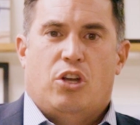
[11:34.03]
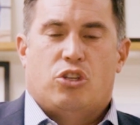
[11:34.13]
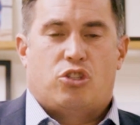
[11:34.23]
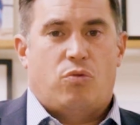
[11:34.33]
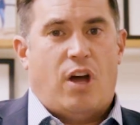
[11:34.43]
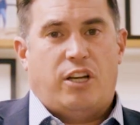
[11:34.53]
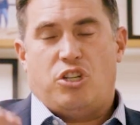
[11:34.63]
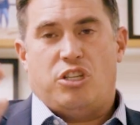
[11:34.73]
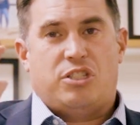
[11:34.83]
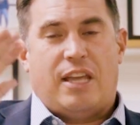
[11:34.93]
So not
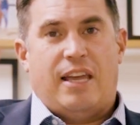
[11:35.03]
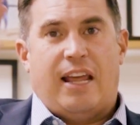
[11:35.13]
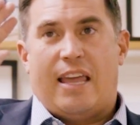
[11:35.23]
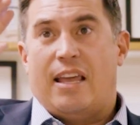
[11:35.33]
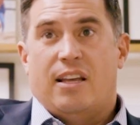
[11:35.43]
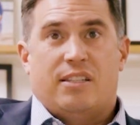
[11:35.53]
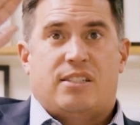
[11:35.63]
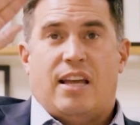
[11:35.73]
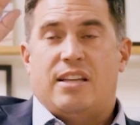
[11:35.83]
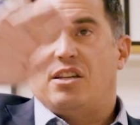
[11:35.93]
just in a
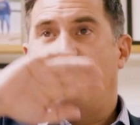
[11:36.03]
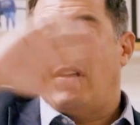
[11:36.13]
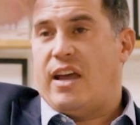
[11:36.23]
sense of,